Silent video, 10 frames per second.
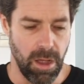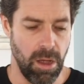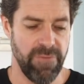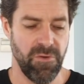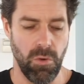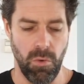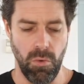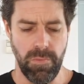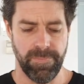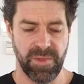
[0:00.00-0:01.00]

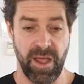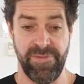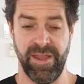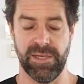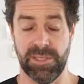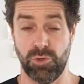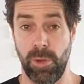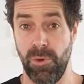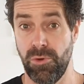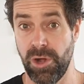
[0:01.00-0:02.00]
overall, I think it's the
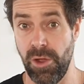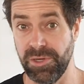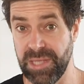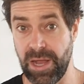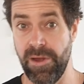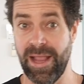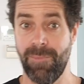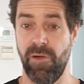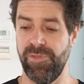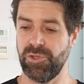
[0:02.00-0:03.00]
tropical notes that kind of
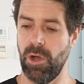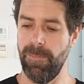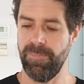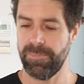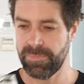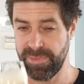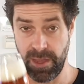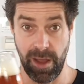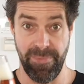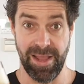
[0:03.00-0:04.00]
come off the top that
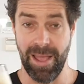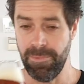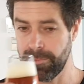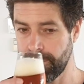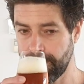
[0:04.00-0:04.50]
I pick up.